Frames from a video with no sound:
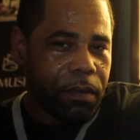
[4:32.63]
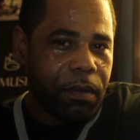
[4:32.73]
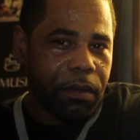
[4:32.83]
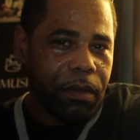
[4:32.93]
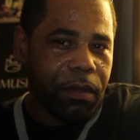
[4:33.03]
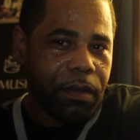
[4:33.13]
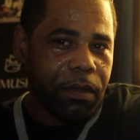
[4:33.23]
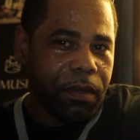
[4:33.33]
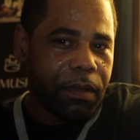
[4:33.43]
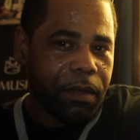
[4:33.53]

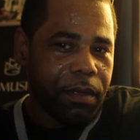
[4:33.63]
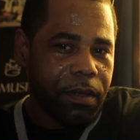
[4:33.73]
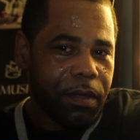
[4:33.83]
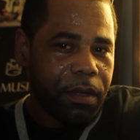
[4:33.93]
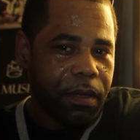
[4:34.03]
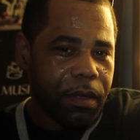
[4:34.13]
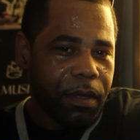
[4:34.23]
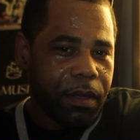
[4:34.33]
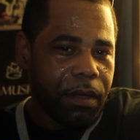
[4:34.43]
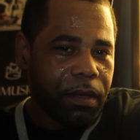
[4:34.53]

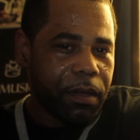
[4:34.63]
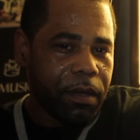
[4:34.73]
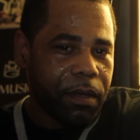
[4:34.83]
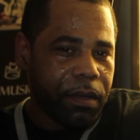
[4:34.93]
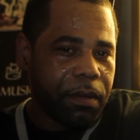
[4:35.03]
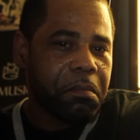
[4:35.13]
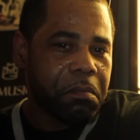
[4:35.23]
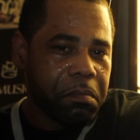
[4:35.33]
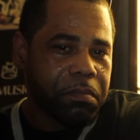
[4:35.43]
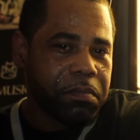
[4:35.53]

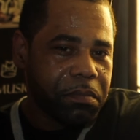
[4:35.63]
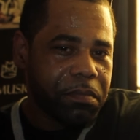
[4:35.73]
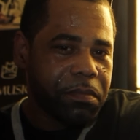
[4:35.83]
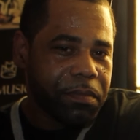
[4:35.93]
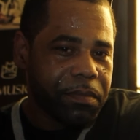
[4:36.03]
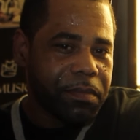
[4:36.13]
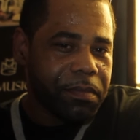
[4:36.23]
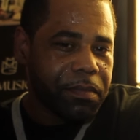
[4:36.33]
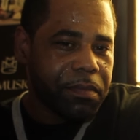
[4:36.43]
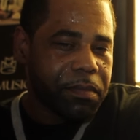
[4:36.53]

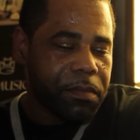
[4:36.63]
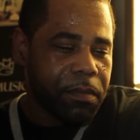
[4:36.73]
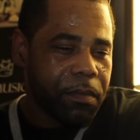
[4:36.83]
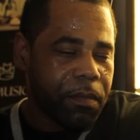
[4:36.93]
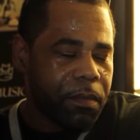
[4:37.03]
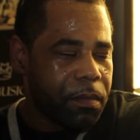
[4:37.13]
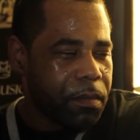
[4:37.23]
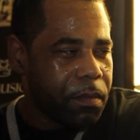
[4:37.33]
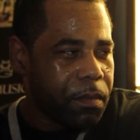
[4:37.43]
The person shown says nothing.